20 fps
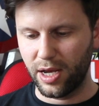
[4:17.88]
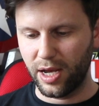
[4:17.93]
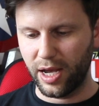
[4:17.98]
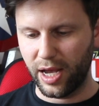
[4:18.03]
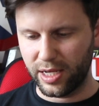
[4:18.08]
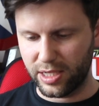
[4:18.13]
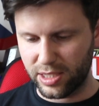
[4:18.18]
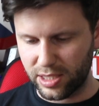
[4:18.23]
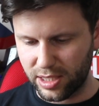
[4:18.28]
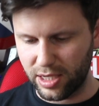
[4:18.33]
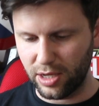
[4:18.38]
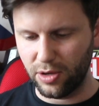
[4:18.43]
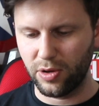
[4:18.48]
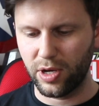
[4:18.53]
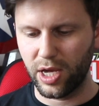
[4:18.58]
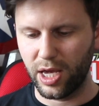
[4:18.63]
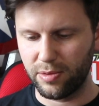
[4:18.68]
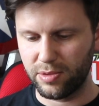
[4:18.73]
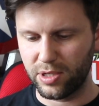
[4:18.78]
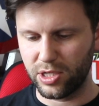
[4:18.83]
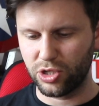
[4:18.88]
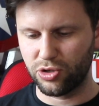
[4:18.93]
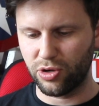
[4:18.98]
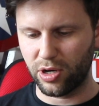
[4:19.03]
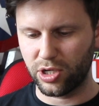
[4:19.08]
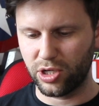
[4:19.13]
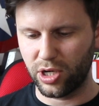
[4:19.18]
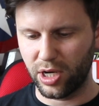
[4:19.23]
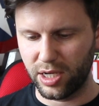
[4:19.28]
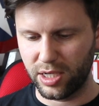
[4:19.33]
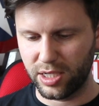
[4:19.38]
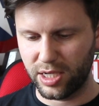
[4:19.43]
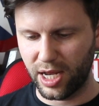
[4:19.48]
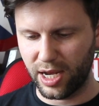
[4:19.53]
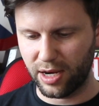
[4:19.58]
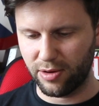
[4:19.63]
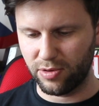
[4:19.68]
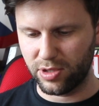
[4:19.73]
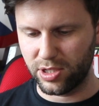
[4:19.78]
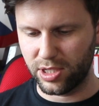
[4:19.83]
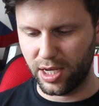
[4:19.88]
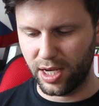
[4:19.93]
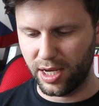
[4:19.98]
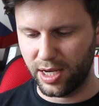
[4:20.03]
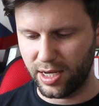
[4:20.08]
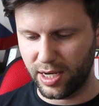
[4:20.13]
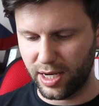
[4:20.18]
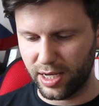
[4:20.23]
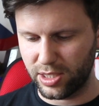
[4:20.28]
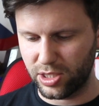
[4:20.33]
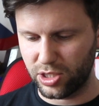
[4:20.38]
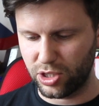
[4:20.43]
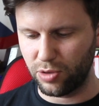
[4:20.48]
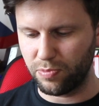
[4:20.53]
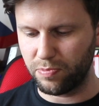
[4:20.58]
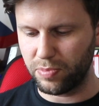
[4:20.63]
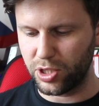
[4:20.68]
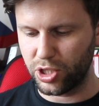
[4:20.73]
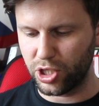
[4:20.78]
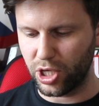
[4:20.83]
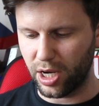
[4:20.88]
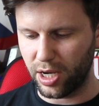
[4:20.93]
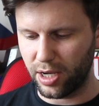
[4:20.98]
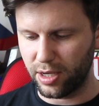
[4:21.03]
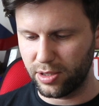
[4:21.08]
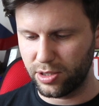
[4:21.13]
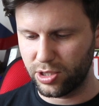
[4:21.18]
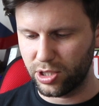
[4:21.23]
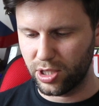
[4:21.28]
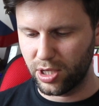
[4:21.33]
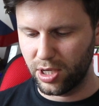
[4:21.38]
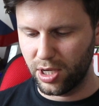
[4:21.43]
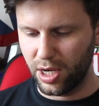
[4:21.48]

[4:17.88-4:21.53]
It still keeps its structural integrity. Let's supercharge.